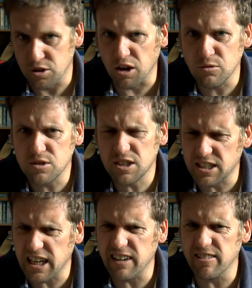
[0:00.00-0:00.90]
don't
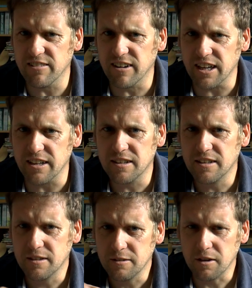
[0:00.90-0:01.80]
deteriorate
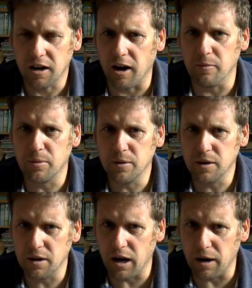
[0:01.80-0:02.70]

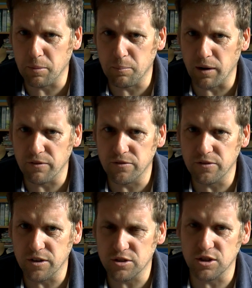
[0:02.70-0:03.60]
up
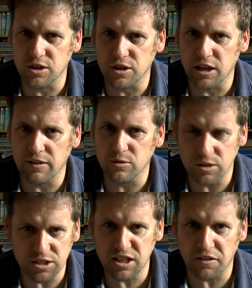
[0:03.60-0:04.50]
above a certain level.
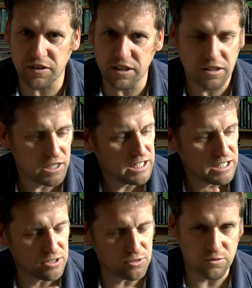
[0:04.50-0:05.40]
There's nothing
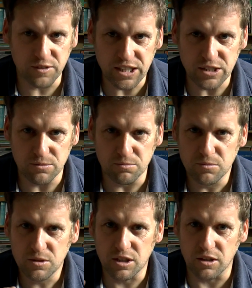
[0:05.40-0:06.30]
to sort of eat them.
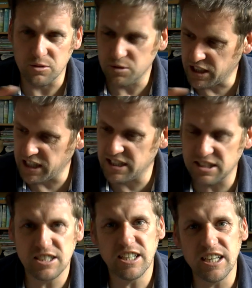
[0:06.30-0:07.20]
So years
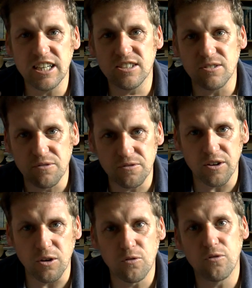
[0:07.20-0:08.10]
and years of
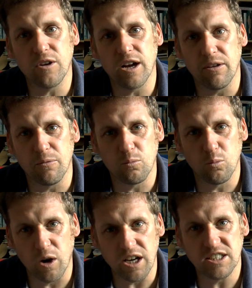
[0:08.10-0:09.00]
filth and
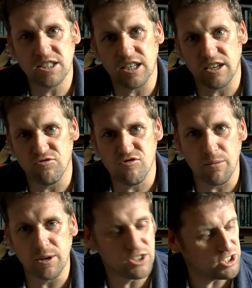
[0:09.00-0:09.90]
waste and
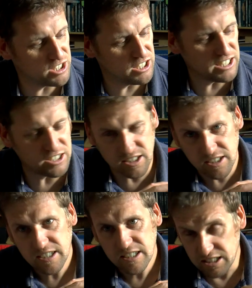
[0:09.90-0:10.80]
rubbish and litter
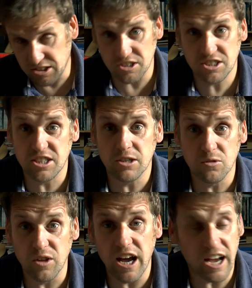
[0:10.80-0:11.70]
is just
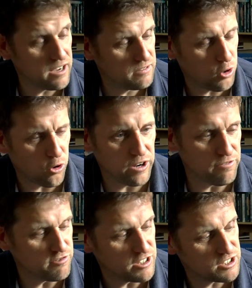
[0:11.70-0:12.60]
still there on
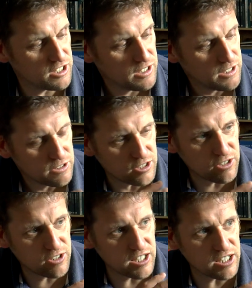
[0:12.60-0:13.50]
Everest. So
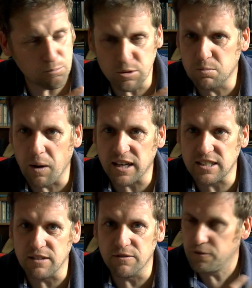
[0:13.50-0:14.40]
you get this
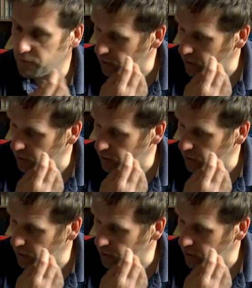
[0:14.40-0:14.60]
perspective